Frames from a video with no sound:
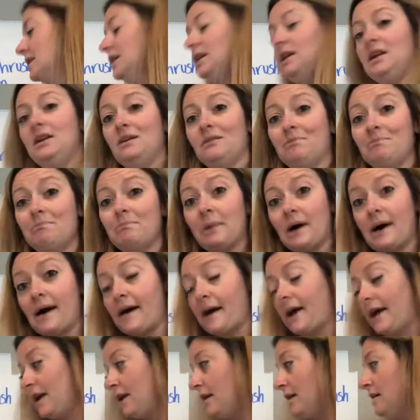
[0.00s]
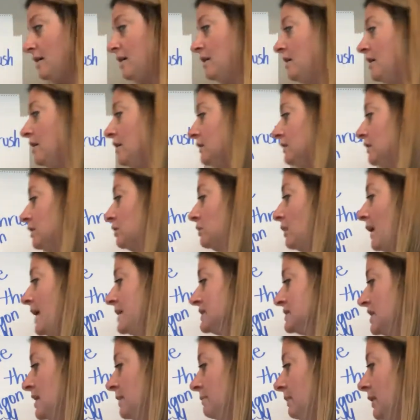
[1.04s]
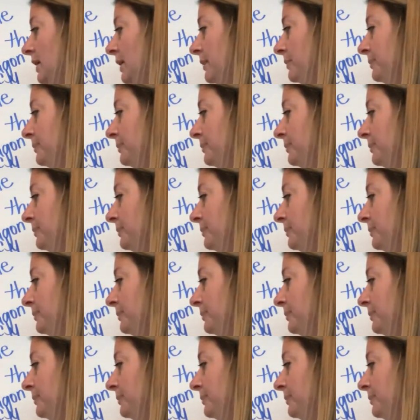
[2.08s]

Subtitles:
eaten by the grasshopper.